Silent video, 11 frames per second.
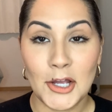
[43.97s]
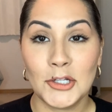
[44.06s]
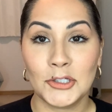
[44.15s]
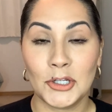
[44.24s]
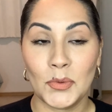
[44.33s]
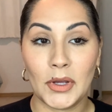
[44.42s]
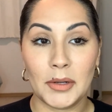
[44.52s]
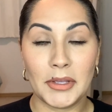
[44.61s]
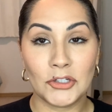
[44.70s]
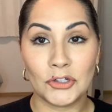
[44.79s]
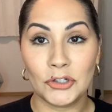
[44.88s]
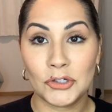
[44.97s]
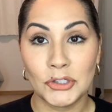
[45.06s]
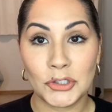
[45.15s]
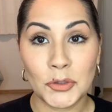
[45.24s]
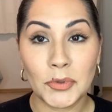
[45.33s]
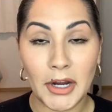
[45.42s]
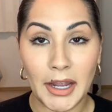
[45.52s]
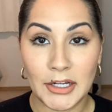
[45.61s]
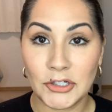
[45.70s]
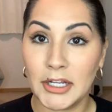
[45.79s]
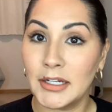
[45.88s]
So you want to make sure you're super
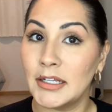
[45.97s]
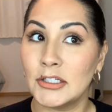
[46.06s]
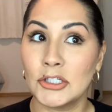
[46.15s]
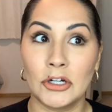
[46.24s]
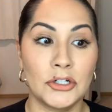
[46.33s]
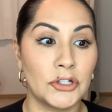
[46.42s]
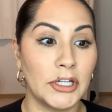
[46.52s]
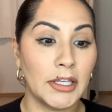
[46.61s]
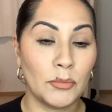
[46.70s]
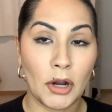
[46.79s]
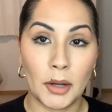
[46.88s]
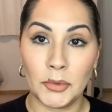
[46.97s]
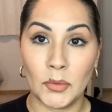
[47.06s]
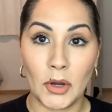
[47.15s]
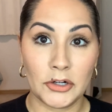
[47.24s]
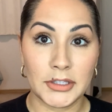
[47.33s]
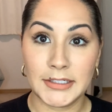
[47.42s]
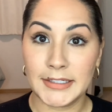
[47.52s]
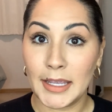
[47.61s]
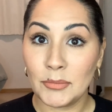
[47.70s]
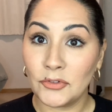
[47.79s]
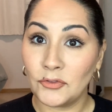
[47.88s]
hydrated. Start drinking proper water the
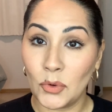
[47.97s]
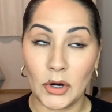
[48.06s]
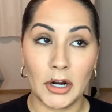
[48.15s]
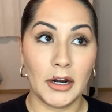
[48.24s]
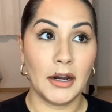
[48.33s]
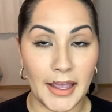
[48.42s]
day before.